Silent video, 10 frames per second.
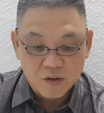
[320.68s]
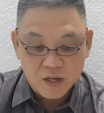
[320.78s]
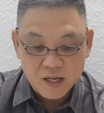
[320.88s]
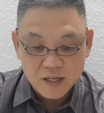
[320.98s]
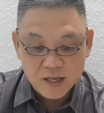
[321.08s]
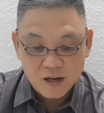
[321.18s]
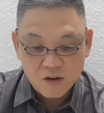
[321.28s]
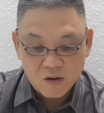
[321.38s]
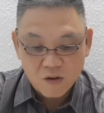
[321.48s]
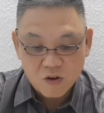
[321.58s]
Indian
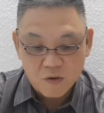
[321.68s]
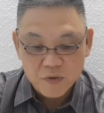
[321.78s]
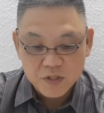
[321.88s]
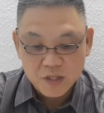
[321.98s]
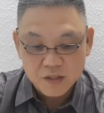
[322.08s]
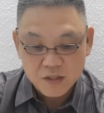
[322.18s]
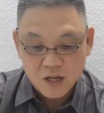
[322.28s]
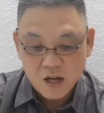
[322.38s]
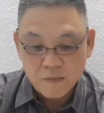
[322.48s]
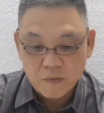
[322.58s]
Law Commission
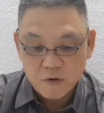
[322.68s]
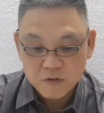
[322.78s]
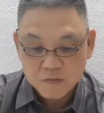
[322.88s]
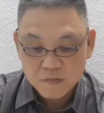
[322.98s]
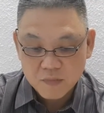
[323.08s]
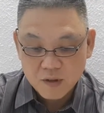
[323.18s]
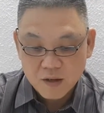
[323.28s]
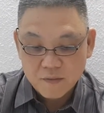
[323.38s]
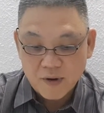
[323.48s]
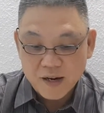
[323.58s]
approach
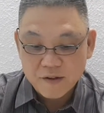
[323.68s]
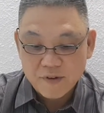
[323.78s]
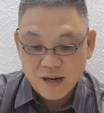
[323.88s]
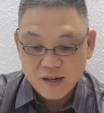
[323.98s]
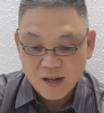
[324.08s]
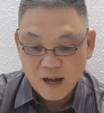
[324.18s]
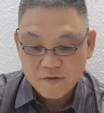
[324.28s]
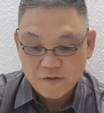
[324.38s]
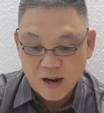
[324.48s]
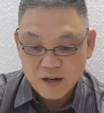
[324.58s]
by dividing
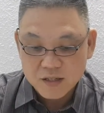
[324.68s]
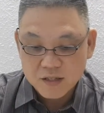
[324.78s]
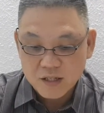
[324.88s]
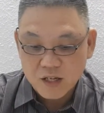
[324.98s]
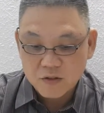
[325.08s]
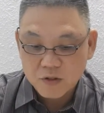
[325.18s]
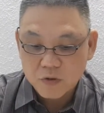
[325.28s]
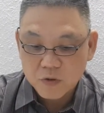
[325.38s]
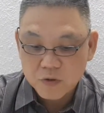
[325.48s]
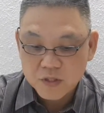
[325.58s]
unfairness into
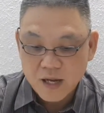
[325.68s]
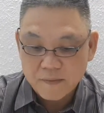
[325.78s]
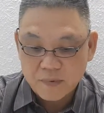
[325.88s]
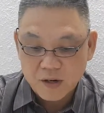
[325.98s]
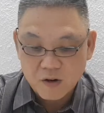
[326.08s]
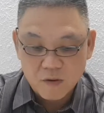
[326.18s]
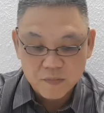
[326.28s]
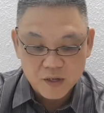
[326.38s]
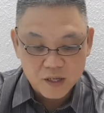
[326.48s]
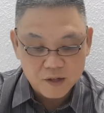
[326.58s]
two separate
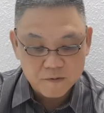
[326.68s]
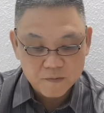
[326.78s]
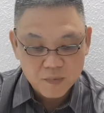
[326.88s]
components,